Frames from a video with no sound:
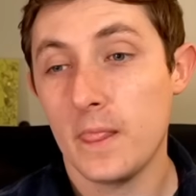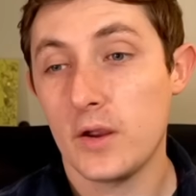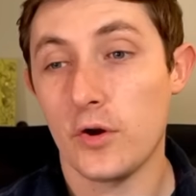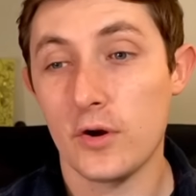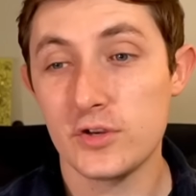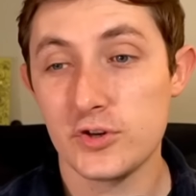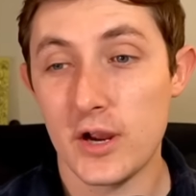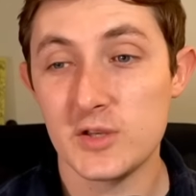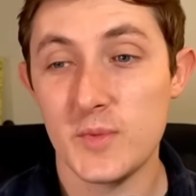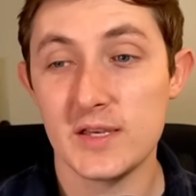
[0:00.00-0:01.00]
Kirk
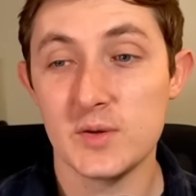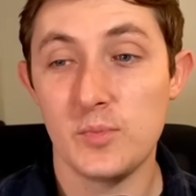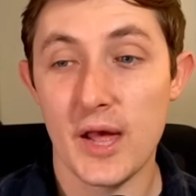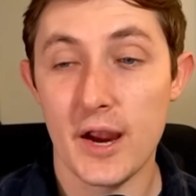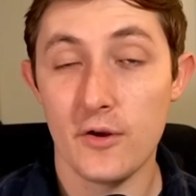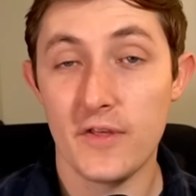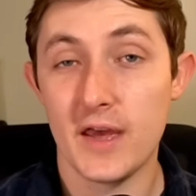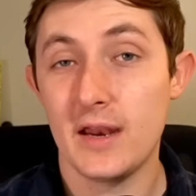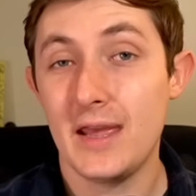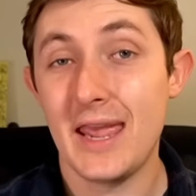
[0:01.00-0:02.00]
strikes me as a player
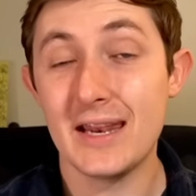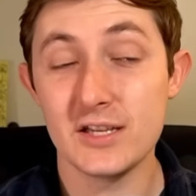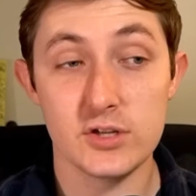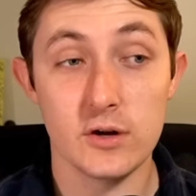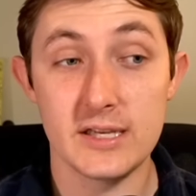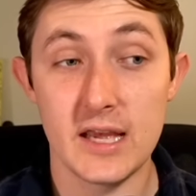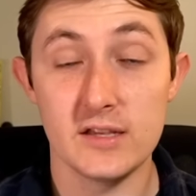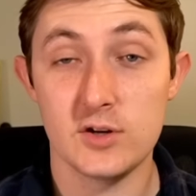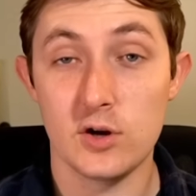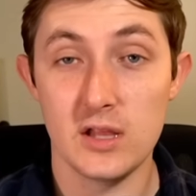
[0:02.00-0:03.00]
that in a start 10,
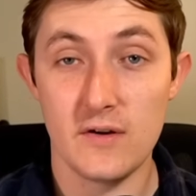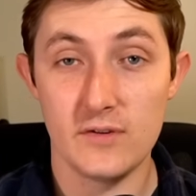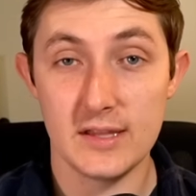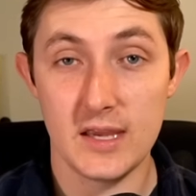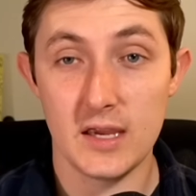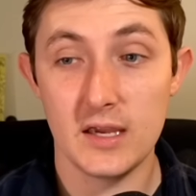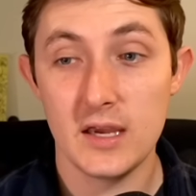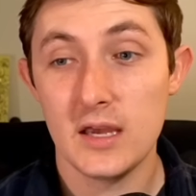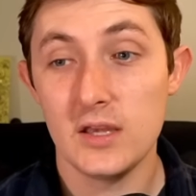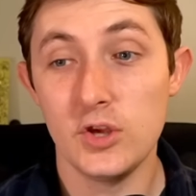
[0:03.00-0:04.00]
start 11 league,
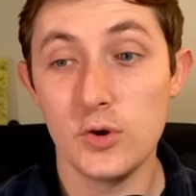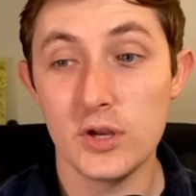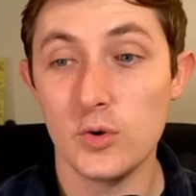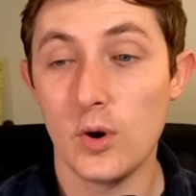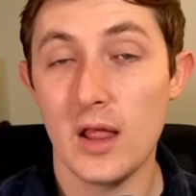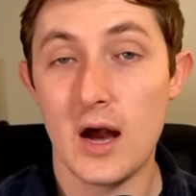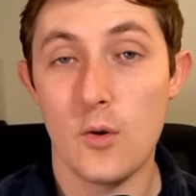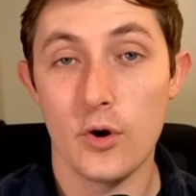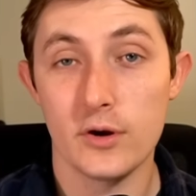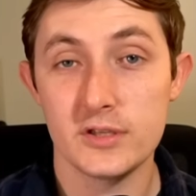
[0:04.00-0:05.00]
you could do a lot
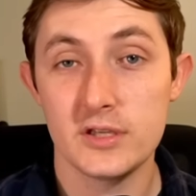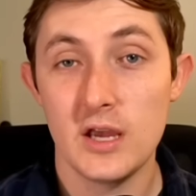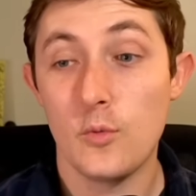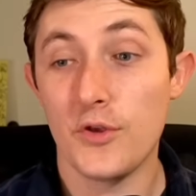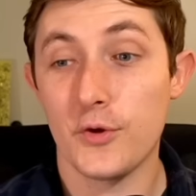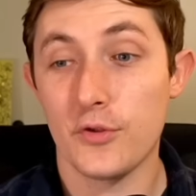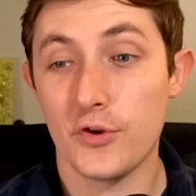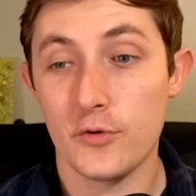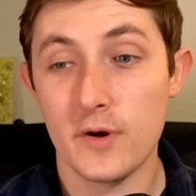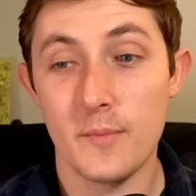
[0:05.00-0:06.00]
worse with your
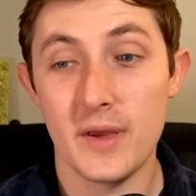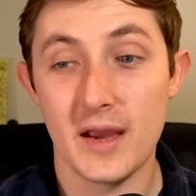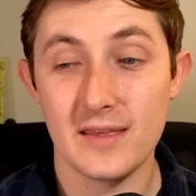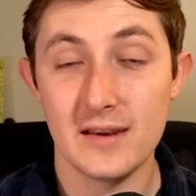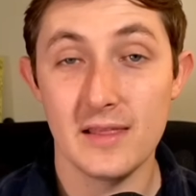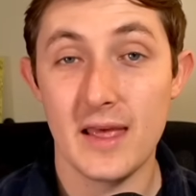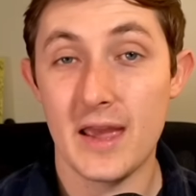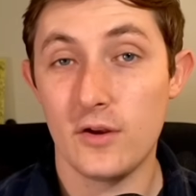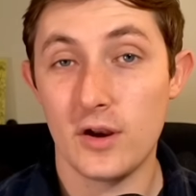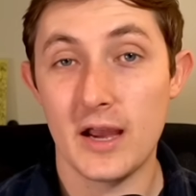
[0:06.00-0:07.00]
third round pick than to
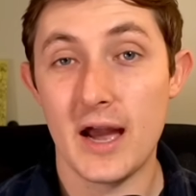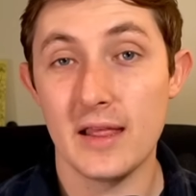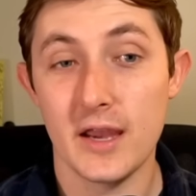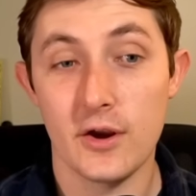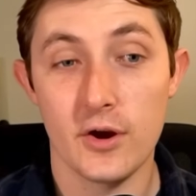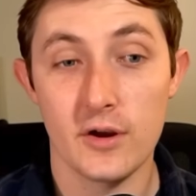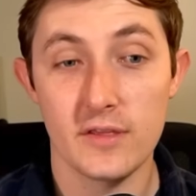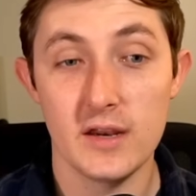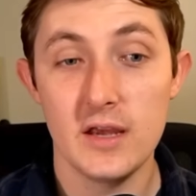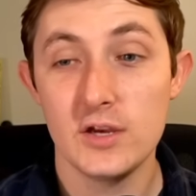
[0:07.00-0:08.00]
land on a guy like Kirk
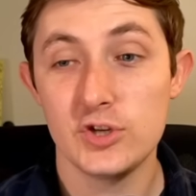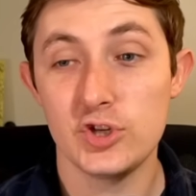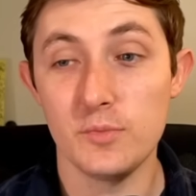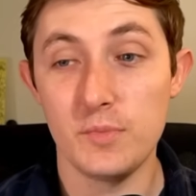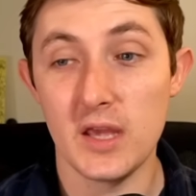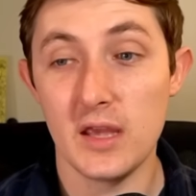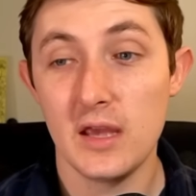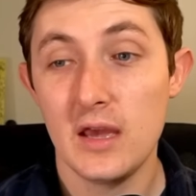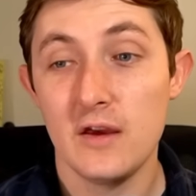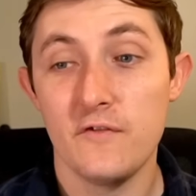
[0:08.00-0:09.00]
that should be
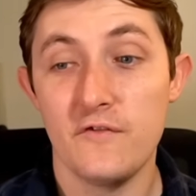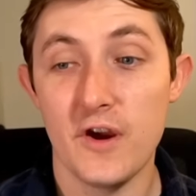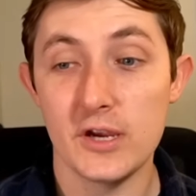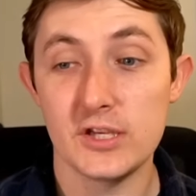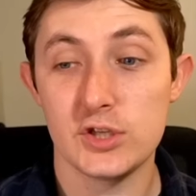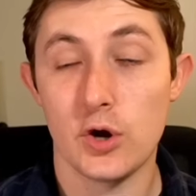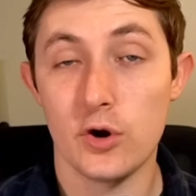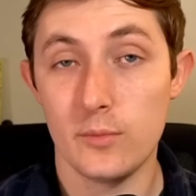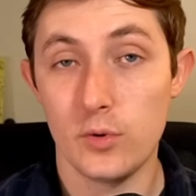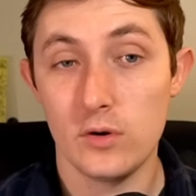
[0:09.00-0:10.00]
very
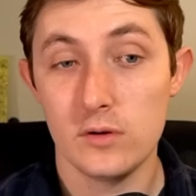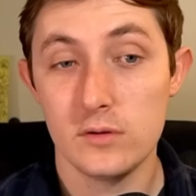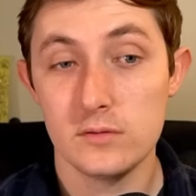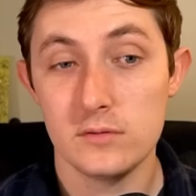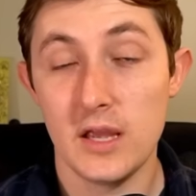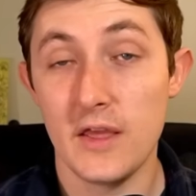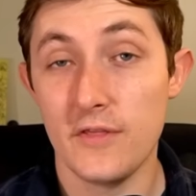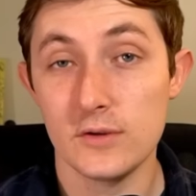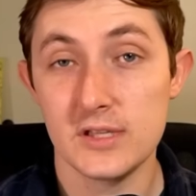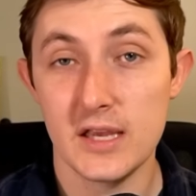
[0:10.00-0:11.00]
startable in
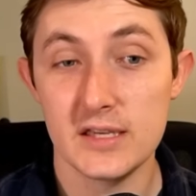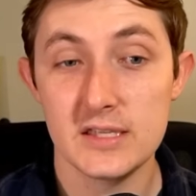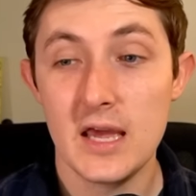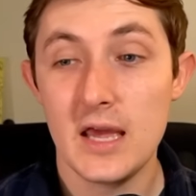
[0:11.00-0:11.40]
those leagues.